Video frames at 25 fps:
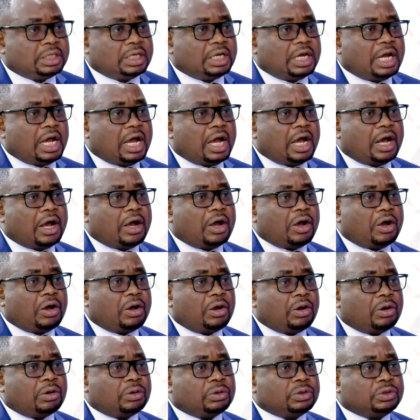
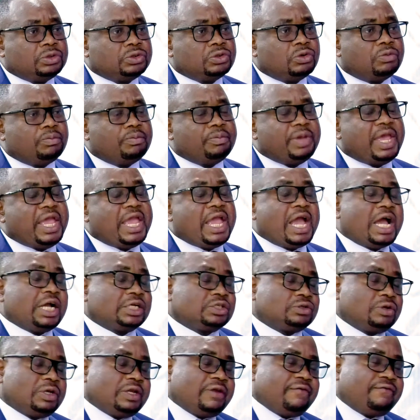You may
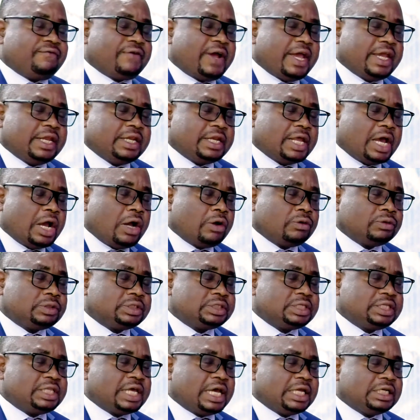actually find out
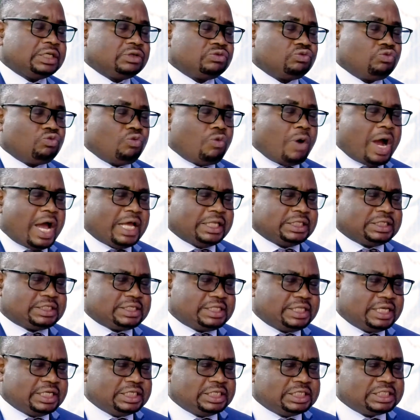that once
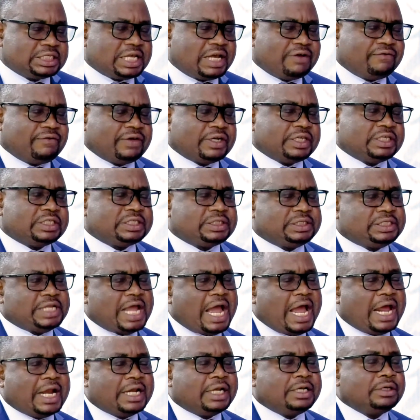the discovery is
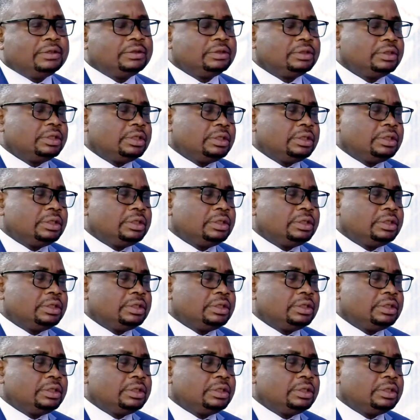done,